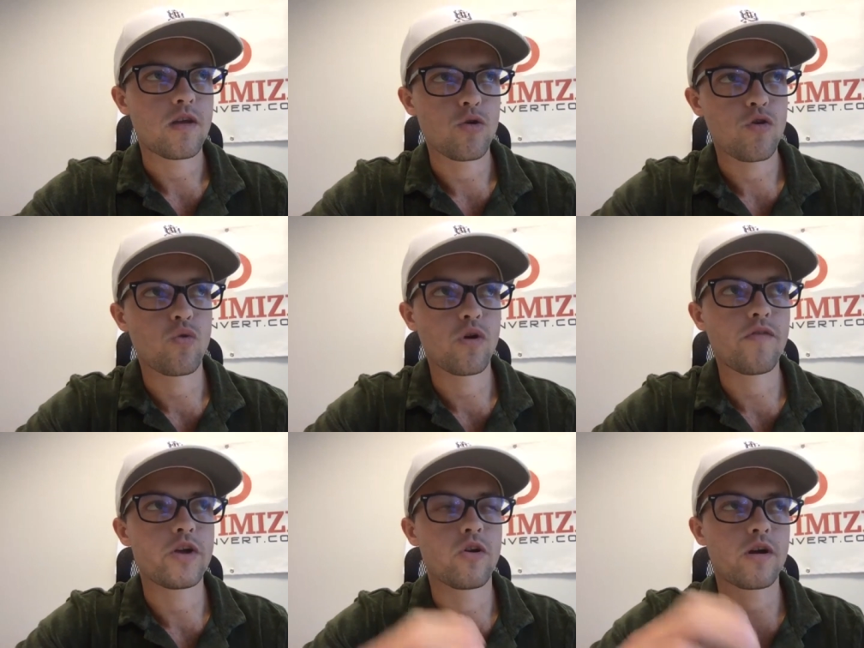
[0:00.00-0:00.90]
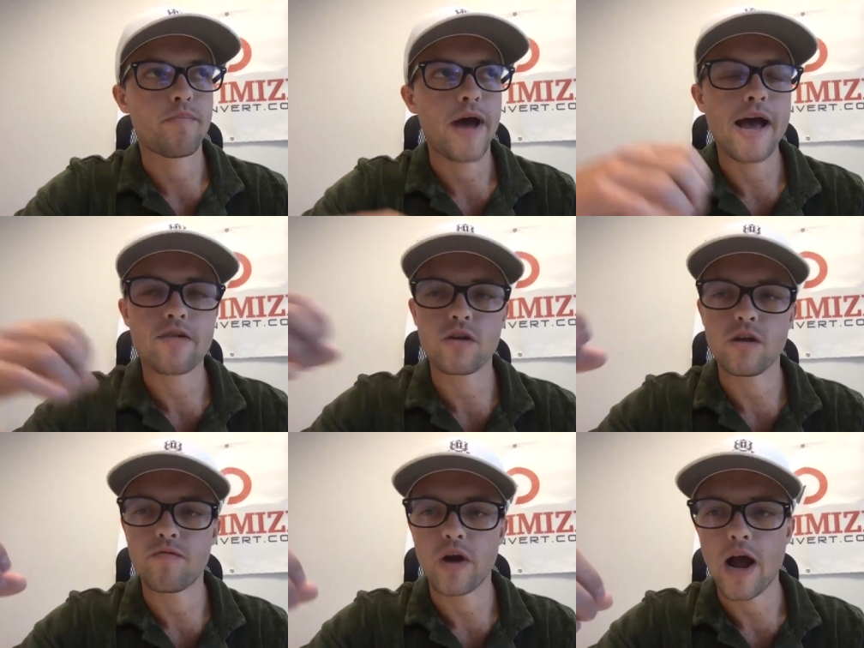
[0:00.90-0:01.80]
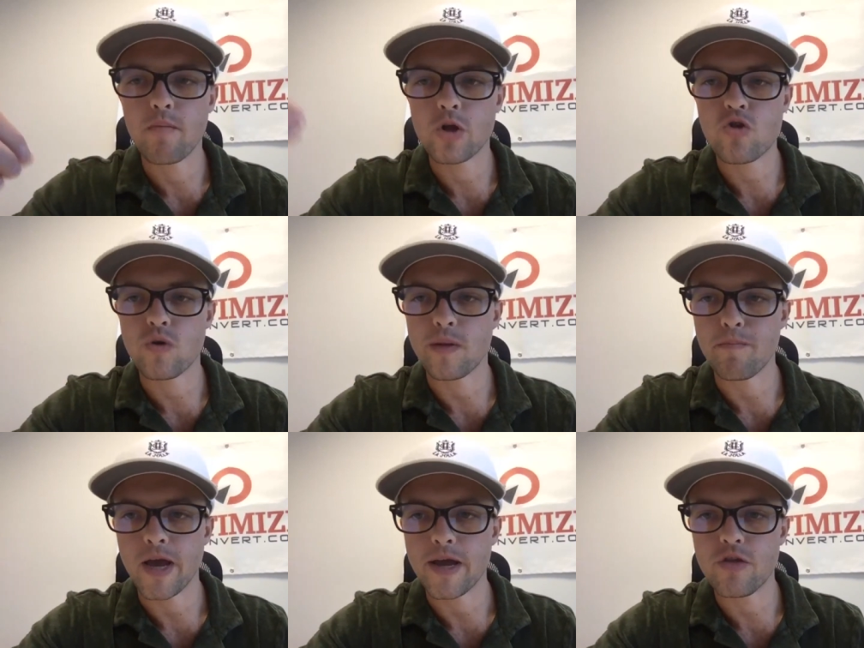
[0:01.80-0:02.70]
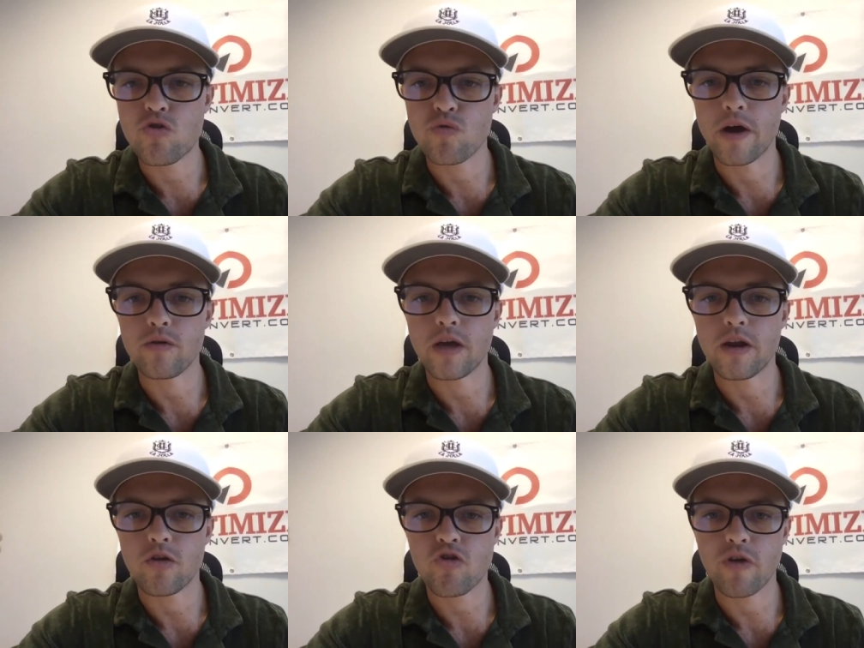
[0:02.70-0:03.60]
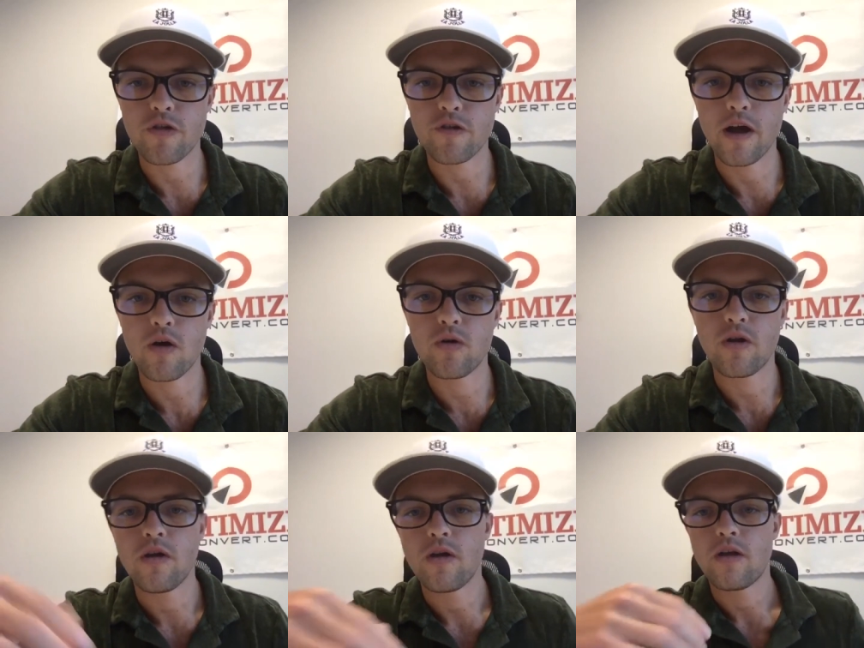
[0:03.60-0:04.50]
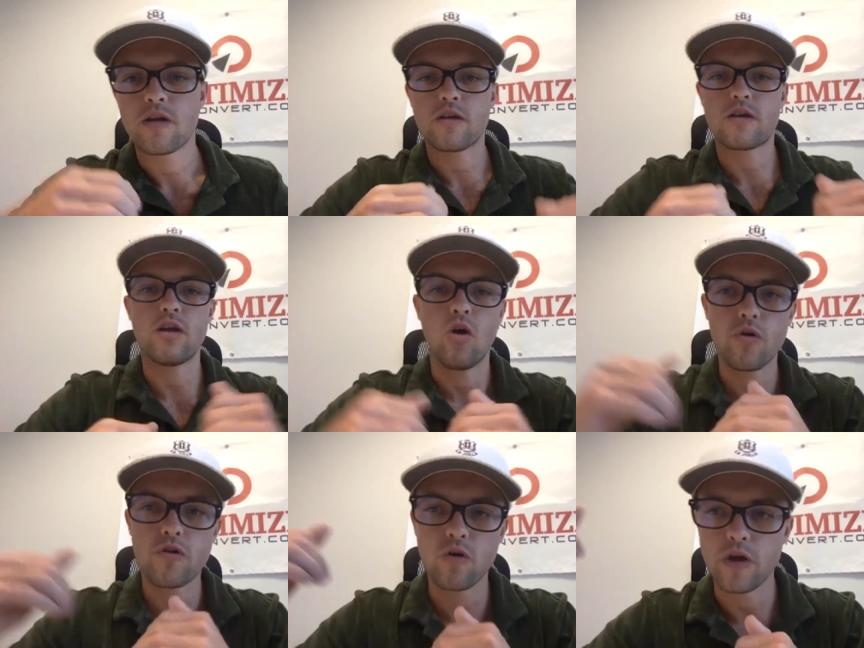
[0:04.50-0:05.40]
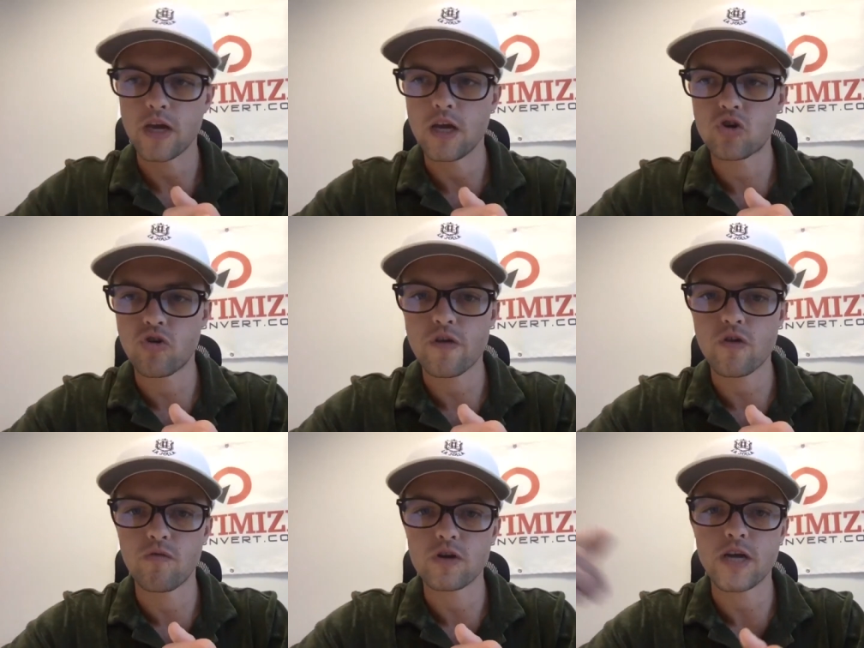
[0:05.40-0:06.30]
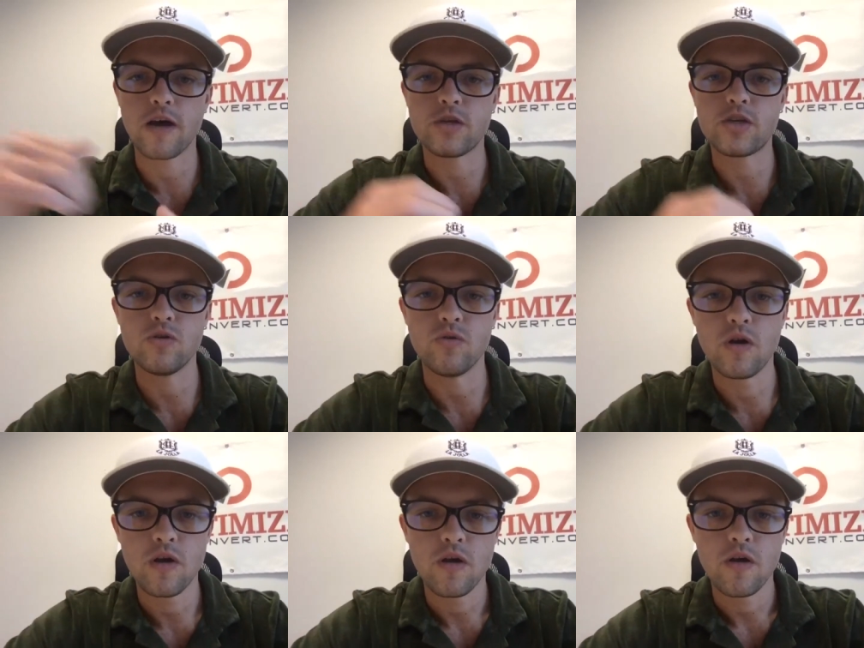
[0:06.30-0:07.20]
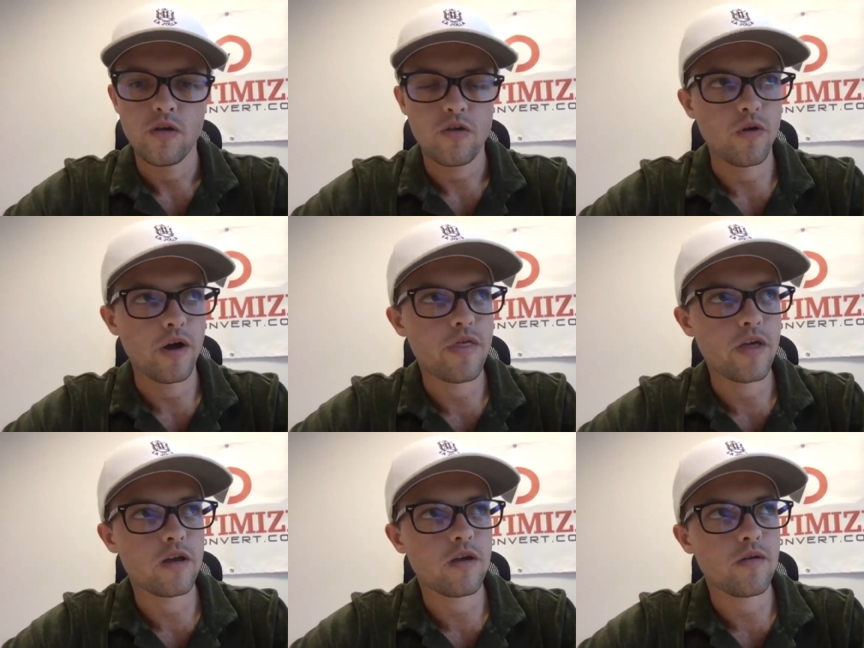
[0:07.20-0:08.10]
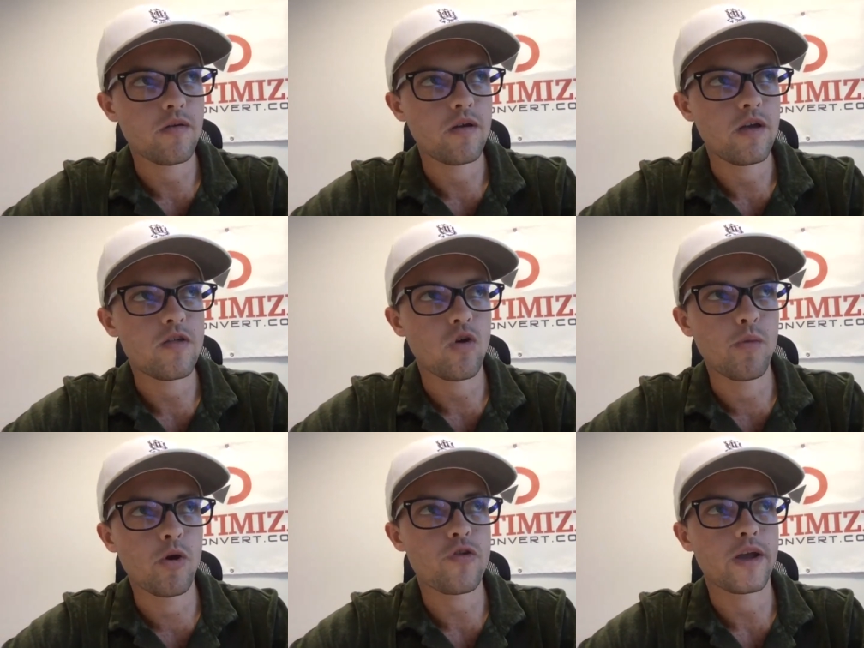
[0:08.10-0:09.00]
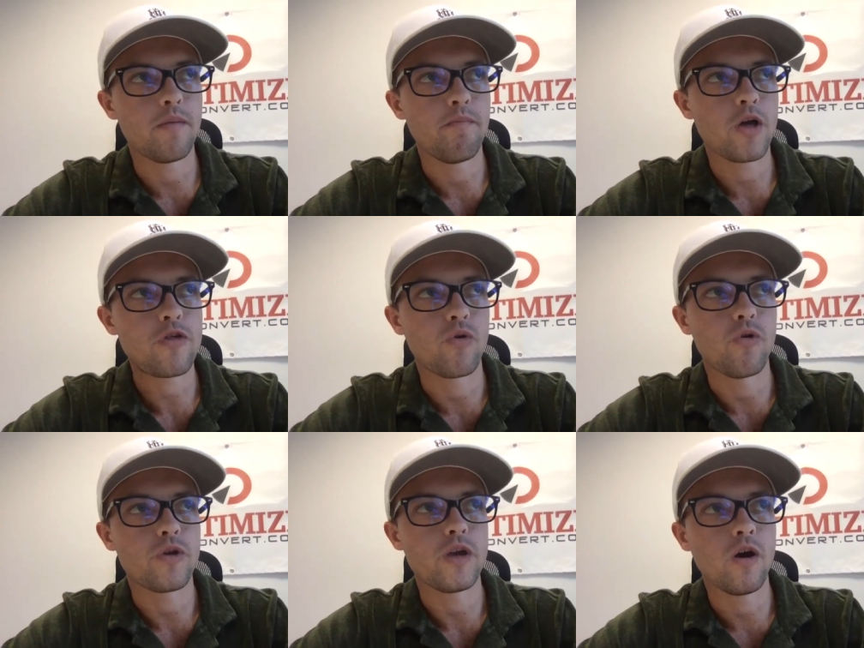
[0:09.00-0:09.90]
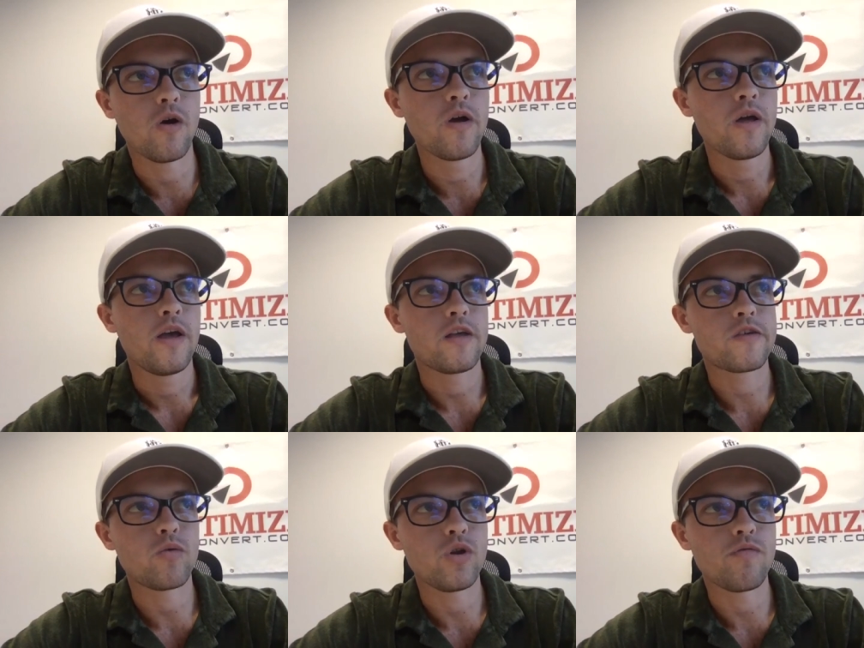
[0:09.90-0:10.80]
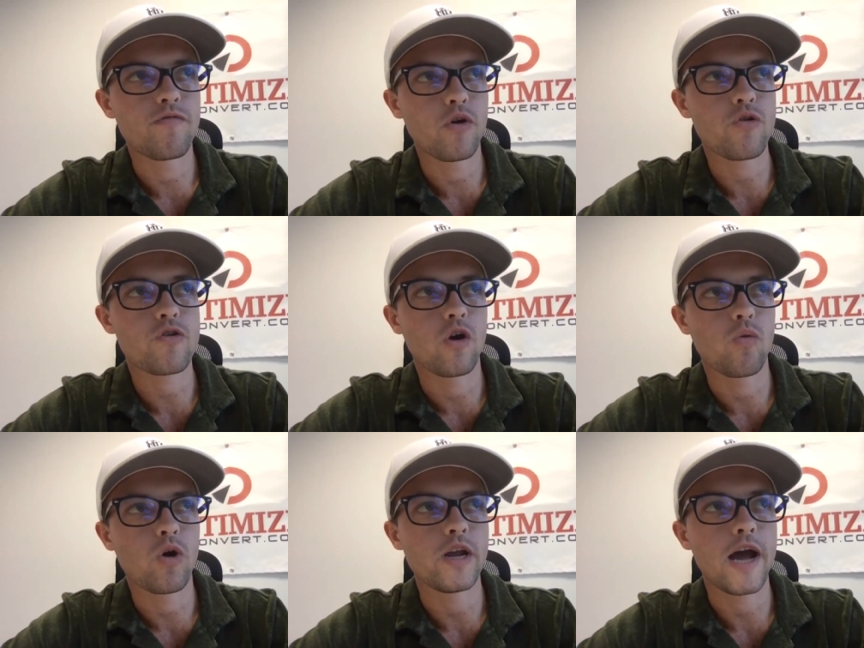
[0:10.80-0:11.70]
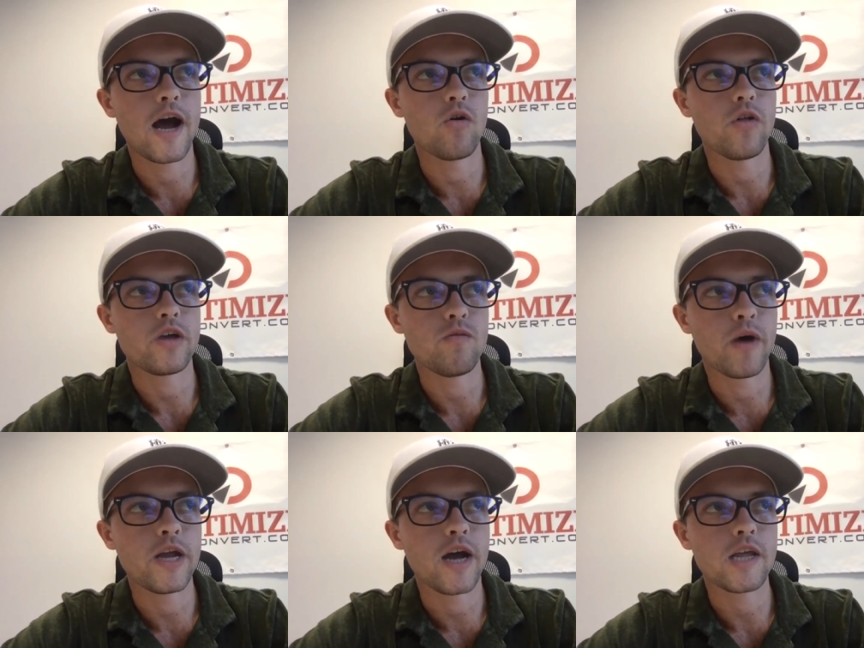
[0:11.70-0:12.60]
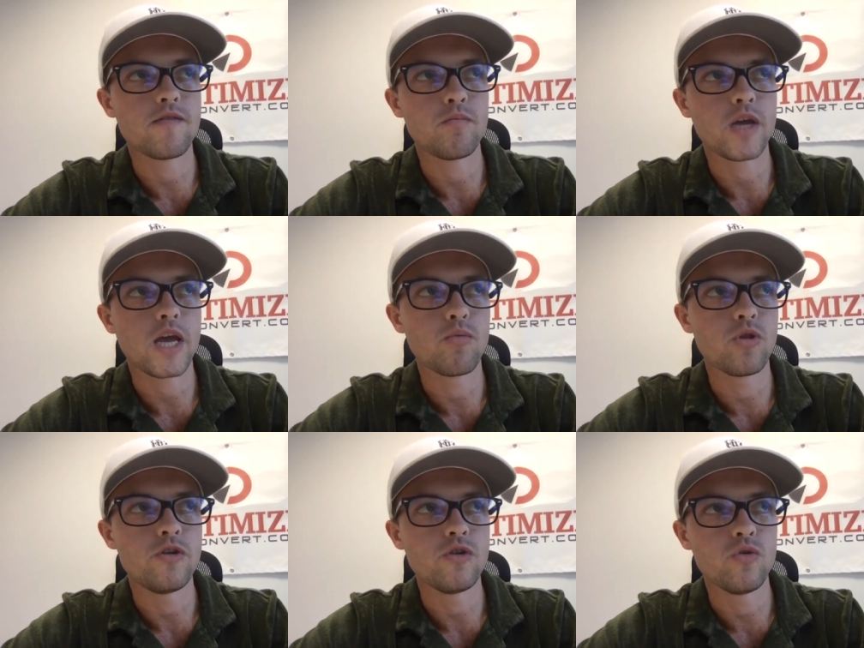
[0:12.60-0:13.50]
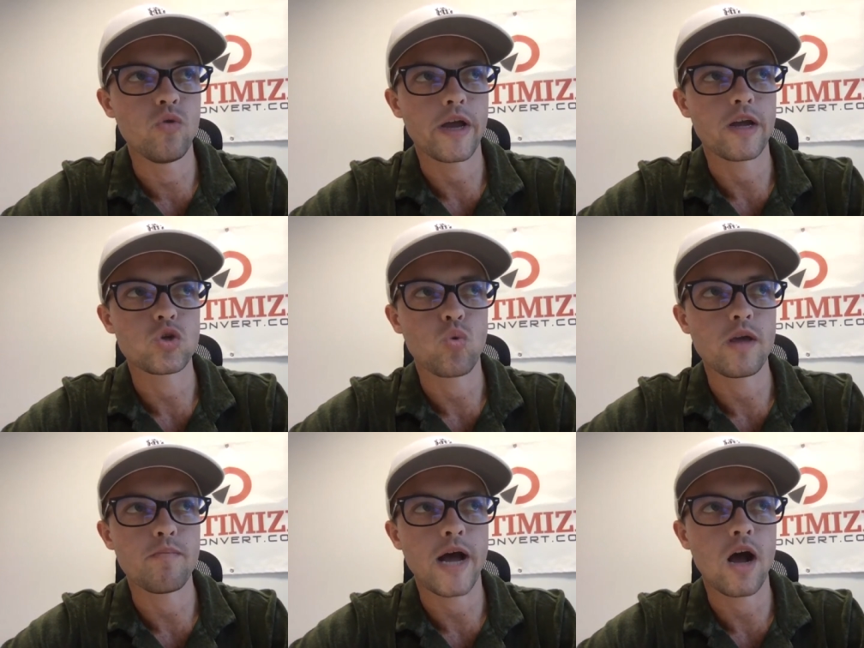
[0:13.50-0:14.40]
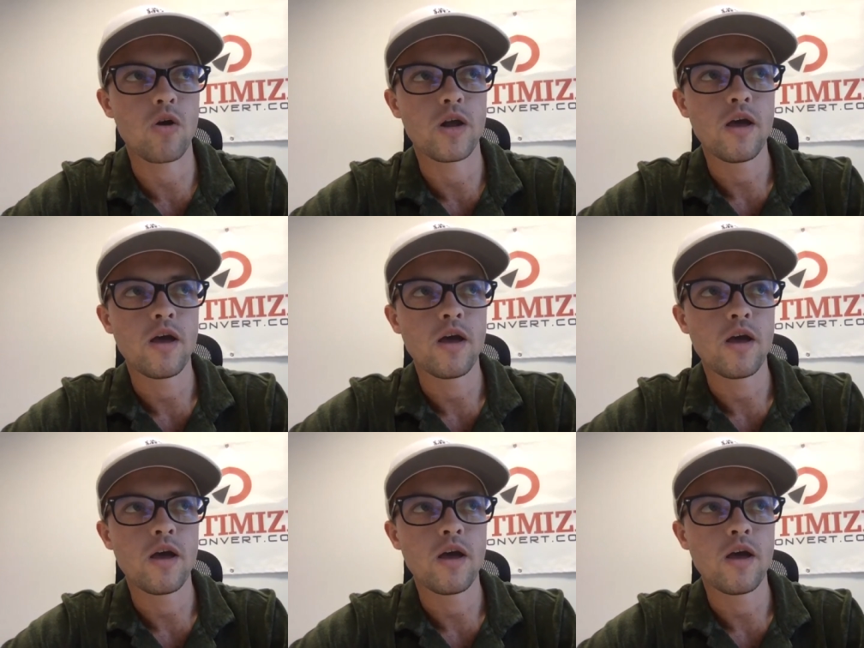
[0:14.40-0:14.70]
sort of like your capacity for how much you can manage without getting stressed out can also like increase over time too so i think it's almost like a muscle you know it's like when you first start working out like you might not even be able to do like a 20 pound